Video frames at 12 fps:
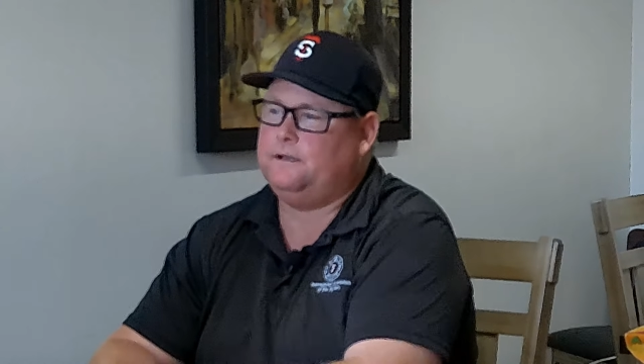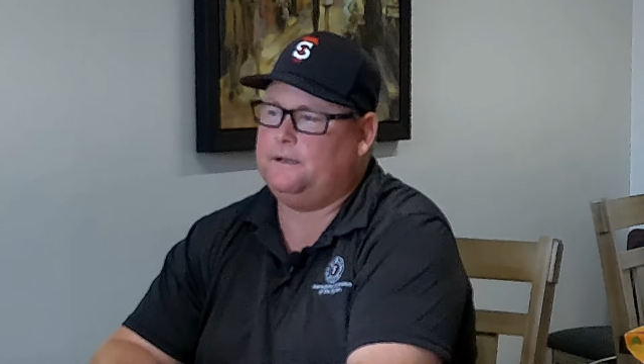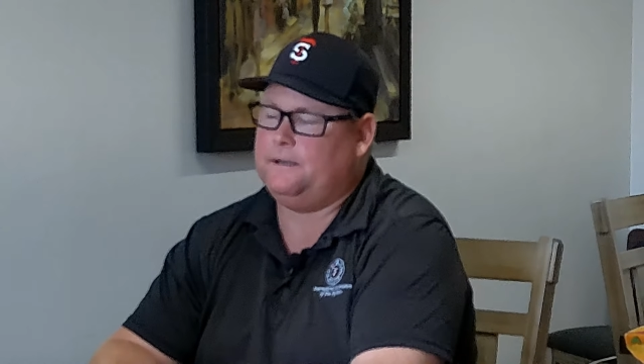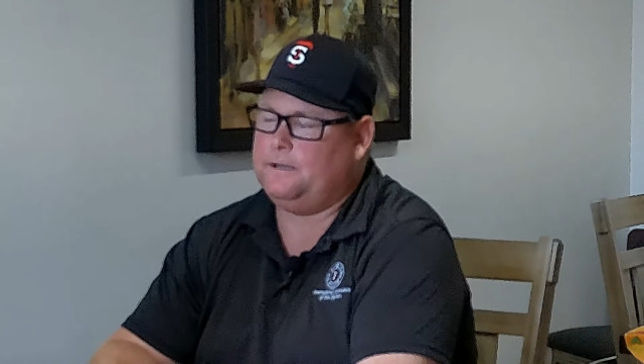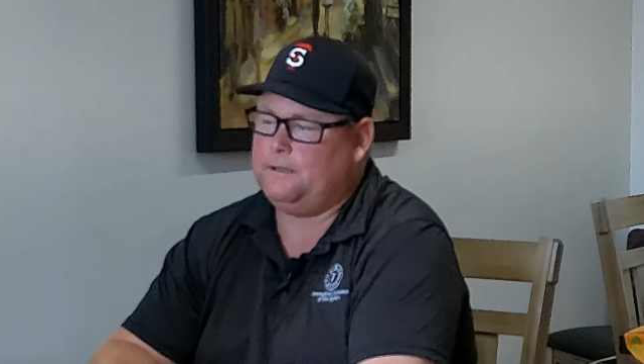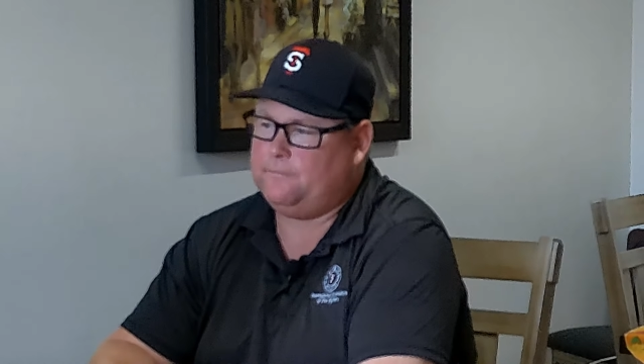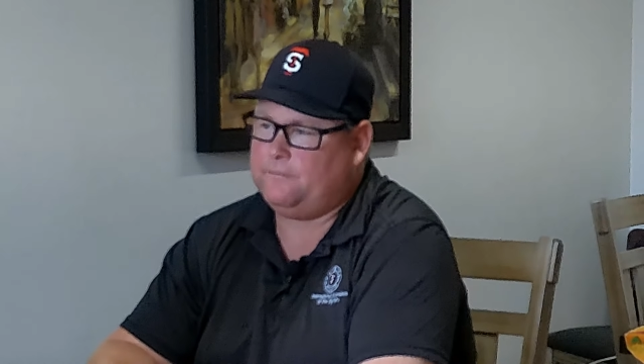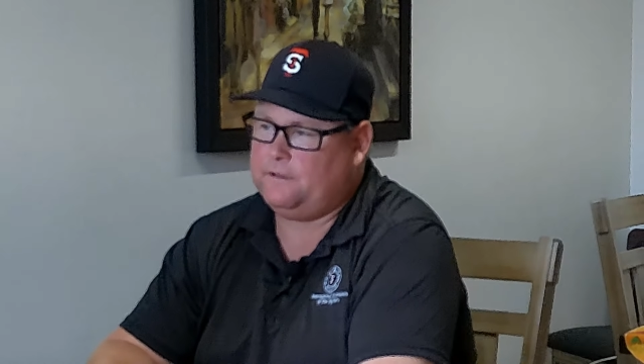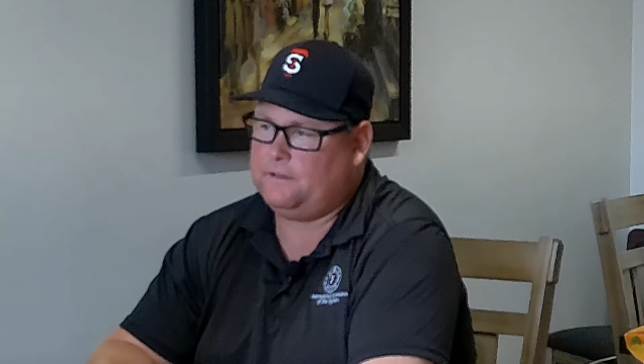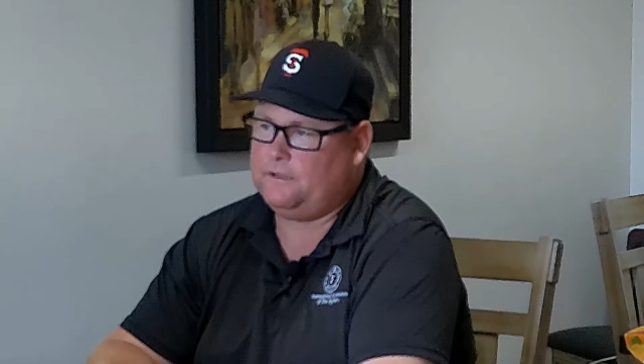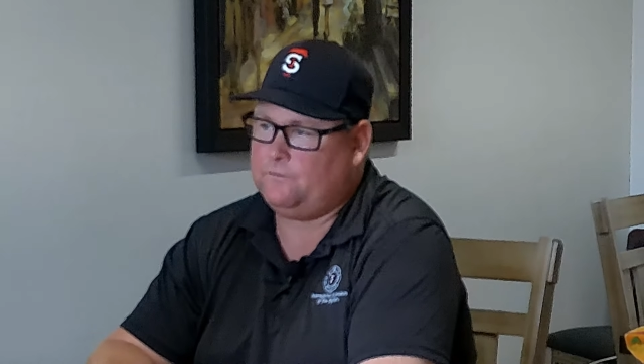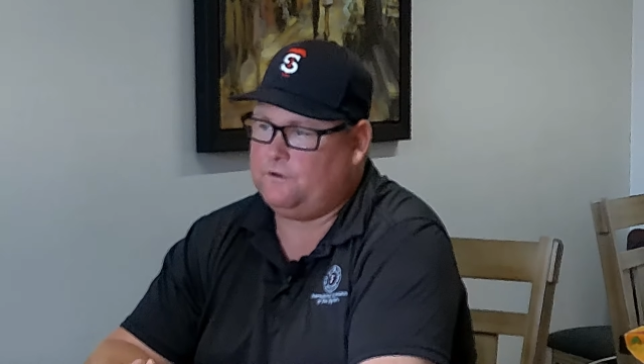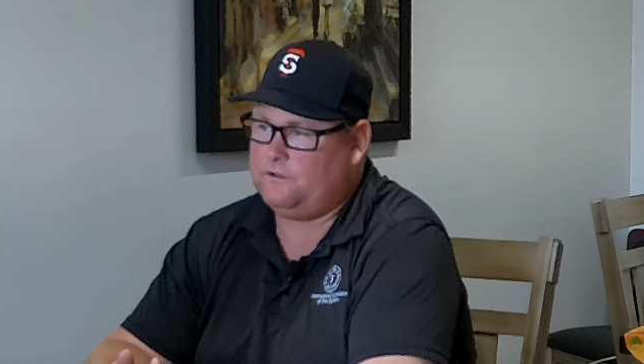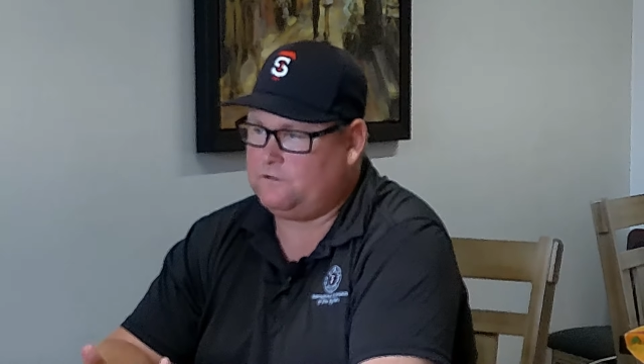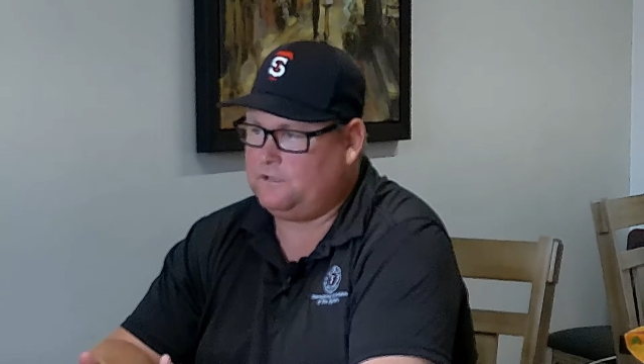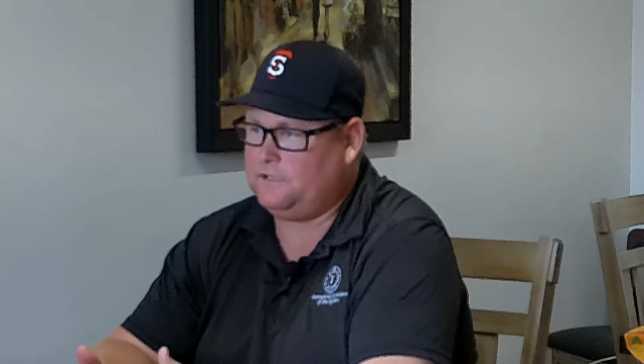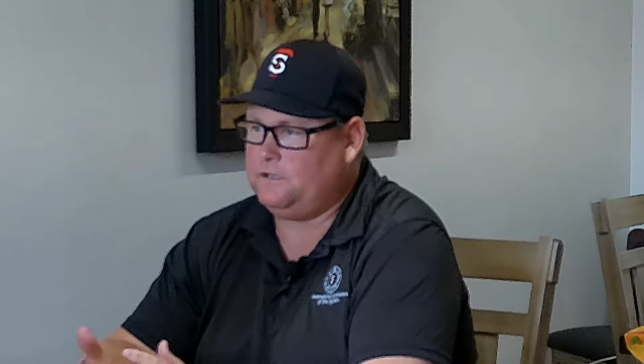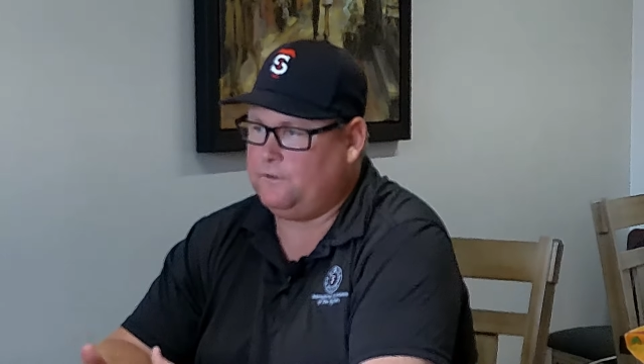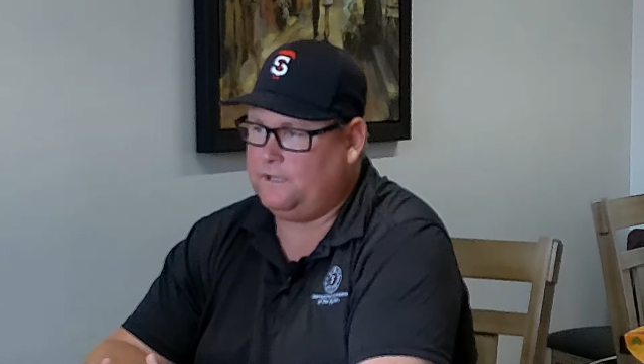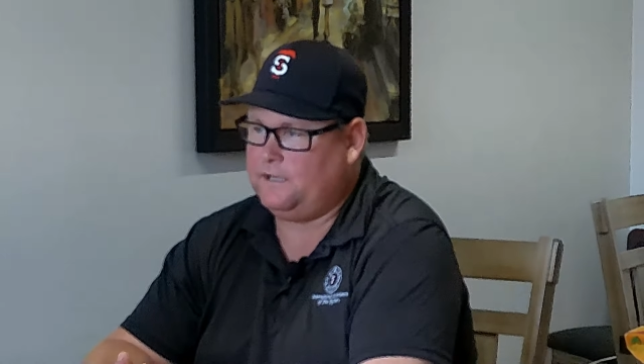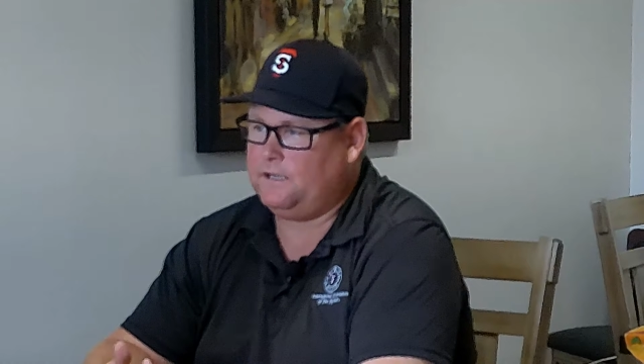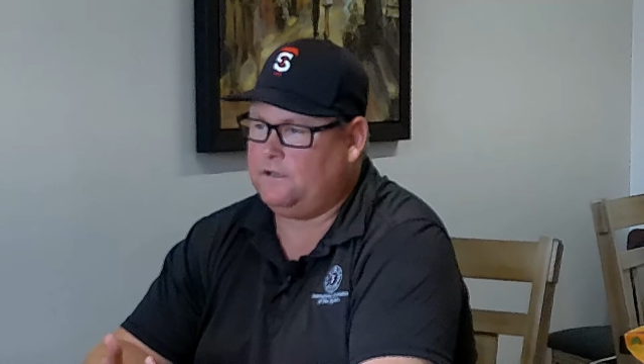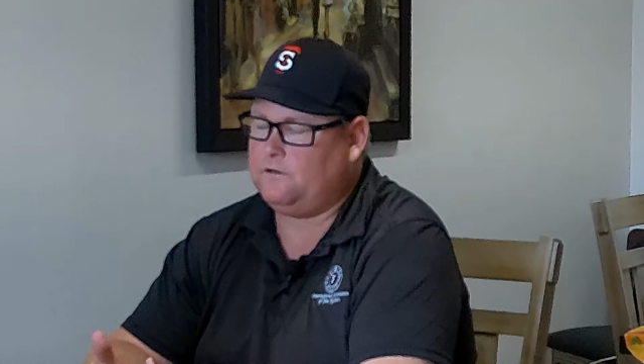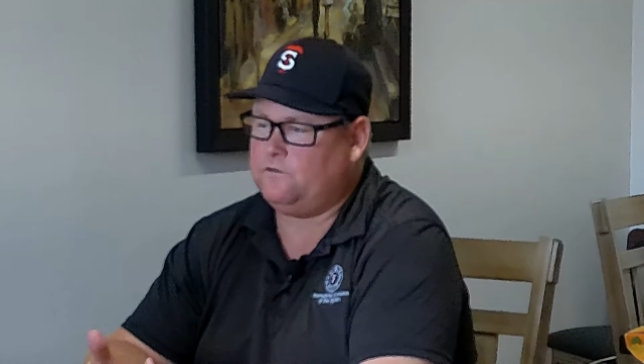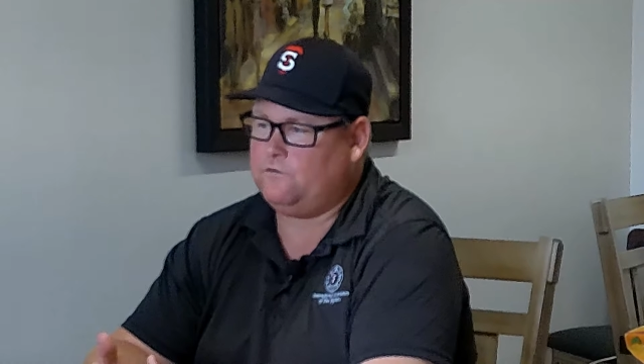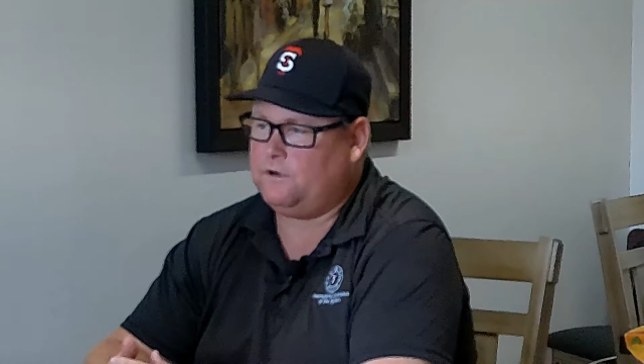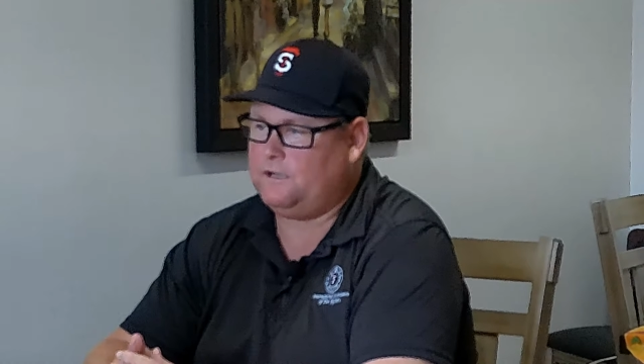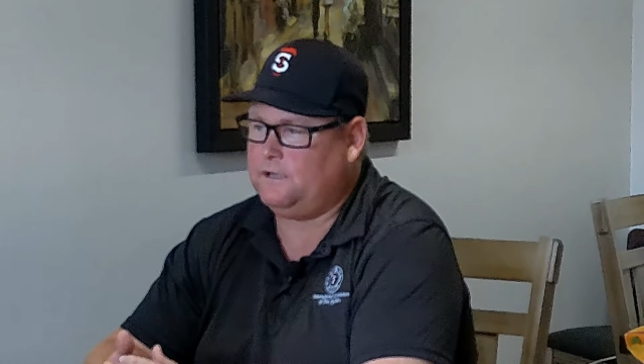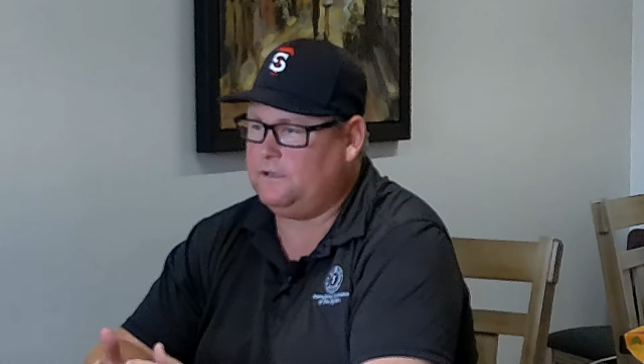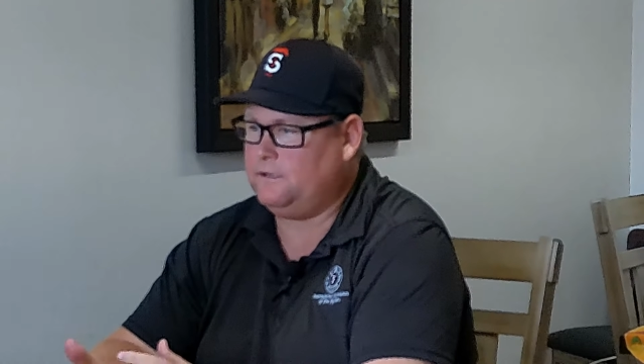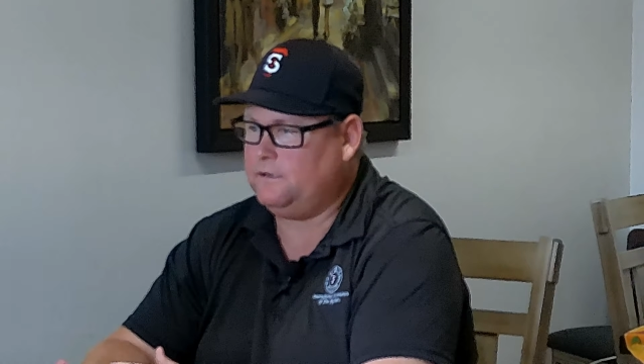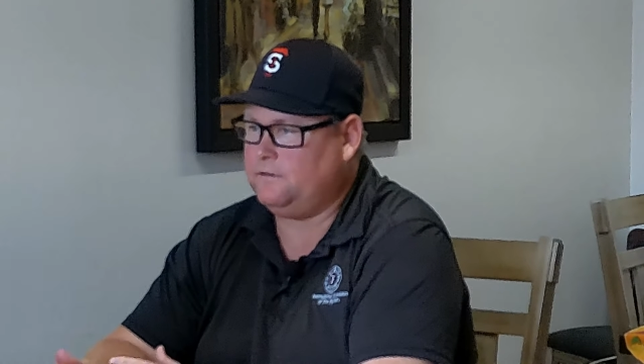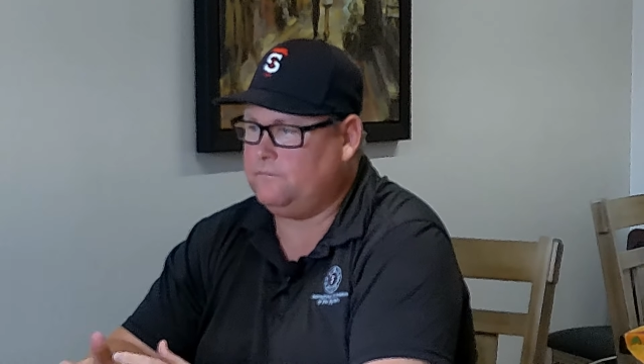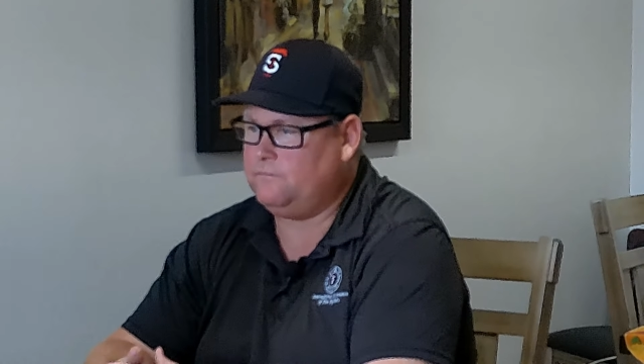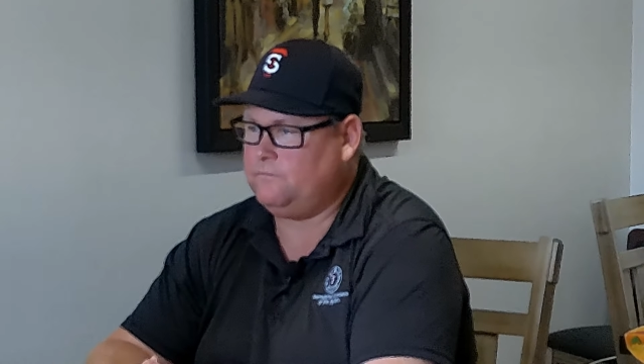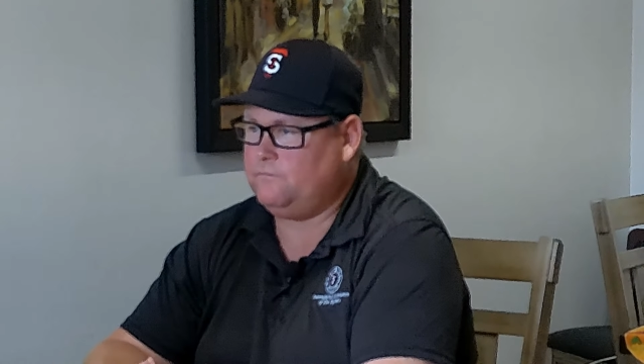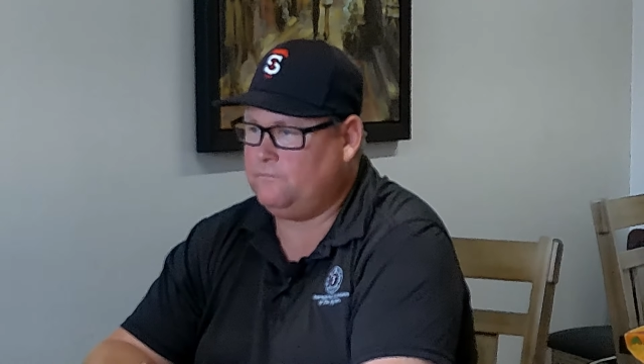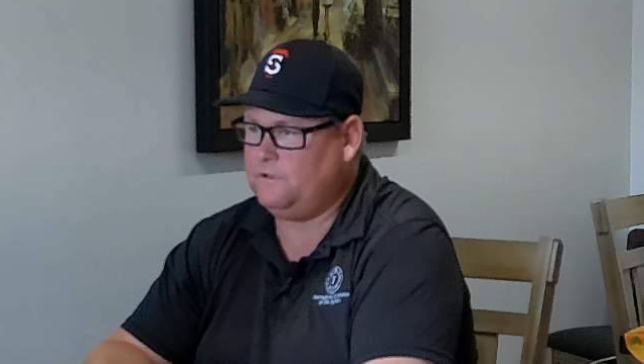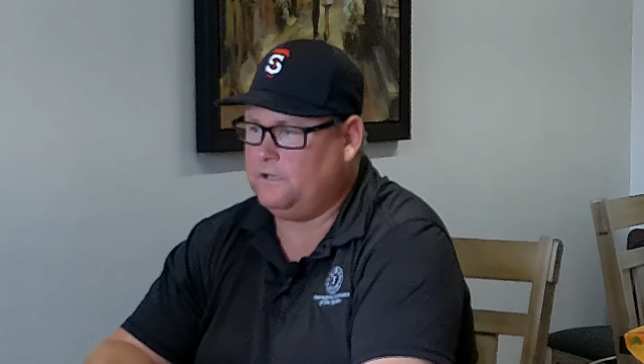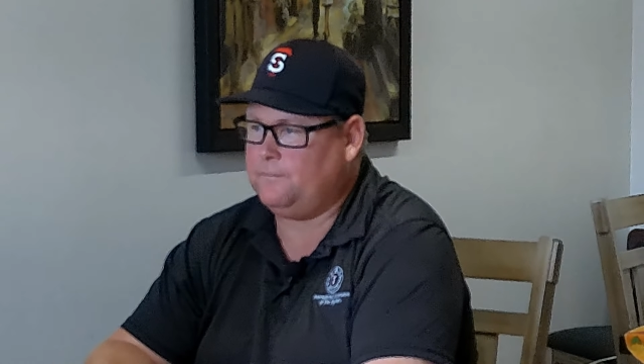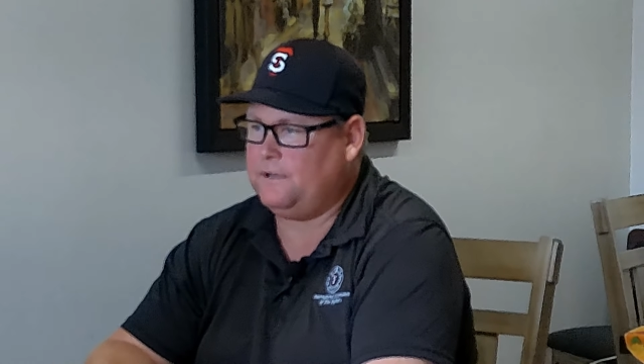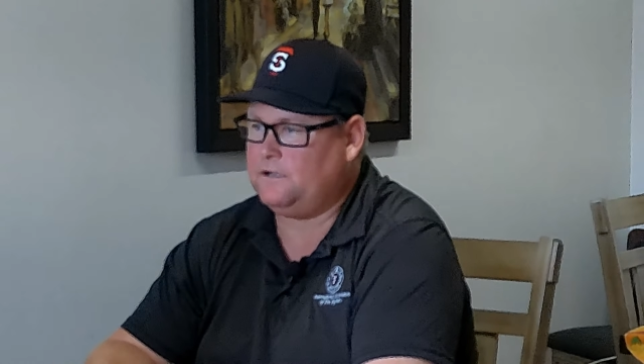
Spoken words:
and then when it's clean, we hang it to dry and then get it back.